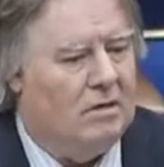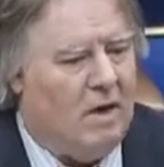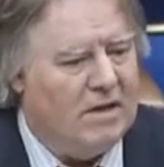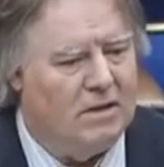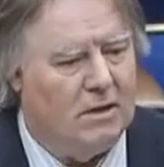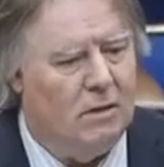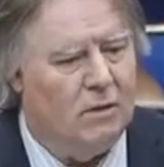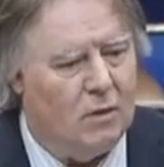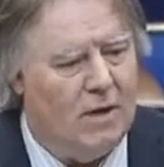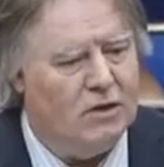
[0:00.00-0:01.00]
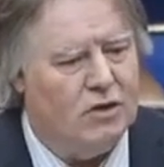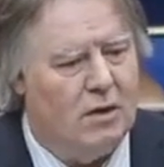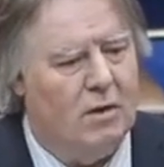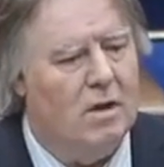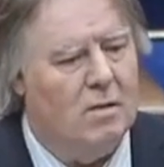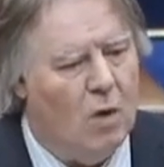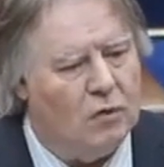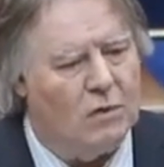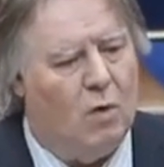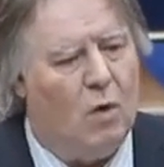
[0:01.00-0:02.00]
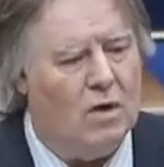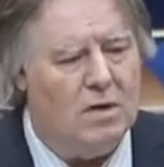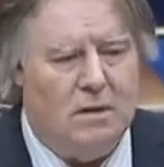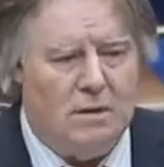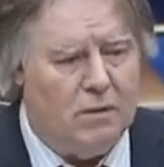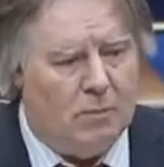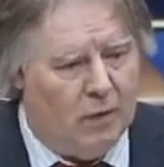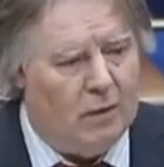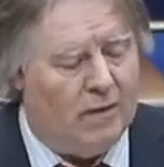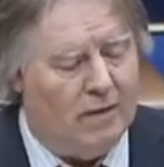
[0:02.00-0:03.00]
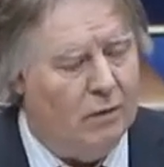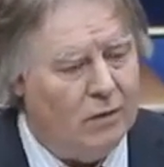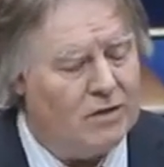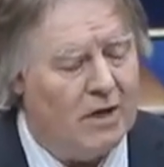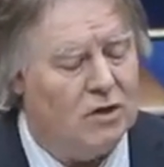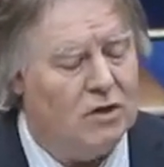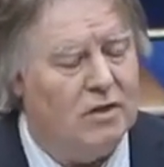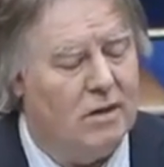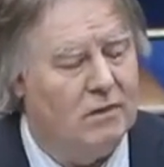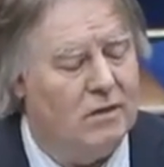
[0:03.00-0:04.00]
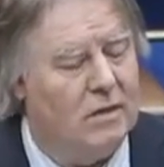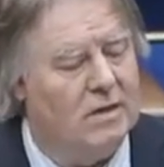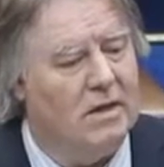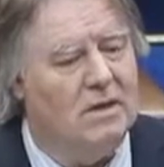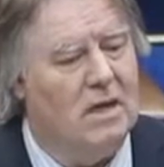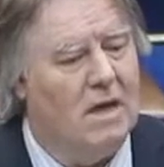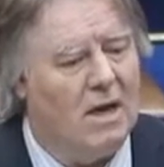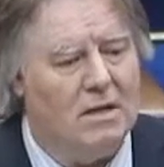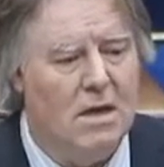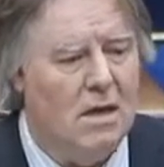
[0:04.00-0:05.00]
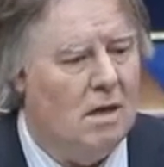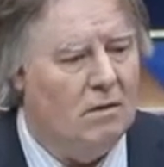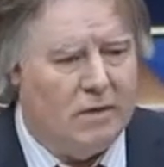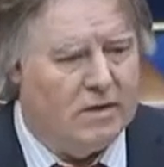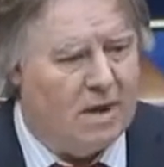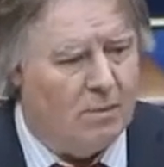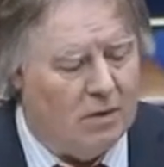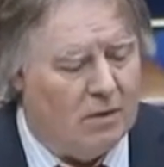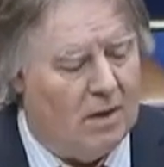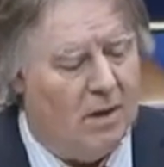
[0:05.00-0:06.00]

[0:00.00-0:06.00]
raises another question, and most important, there are other sections of the 2016 Act, for example,